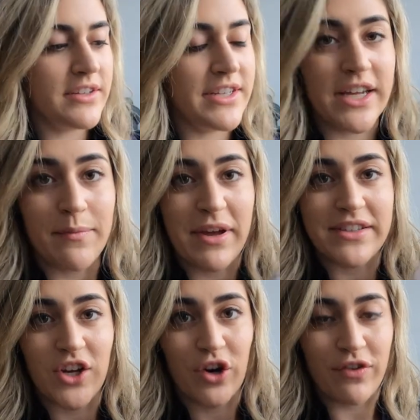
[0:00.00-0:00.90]
taking my
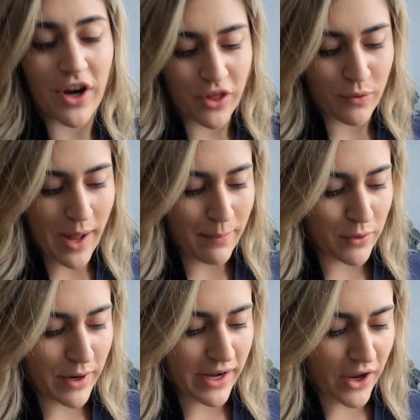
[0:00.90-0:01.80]
scarf out of the wrapper
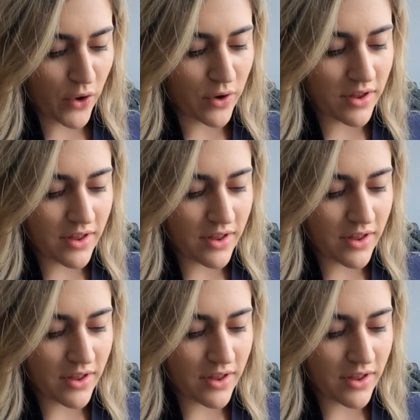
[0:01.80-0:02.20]
right now.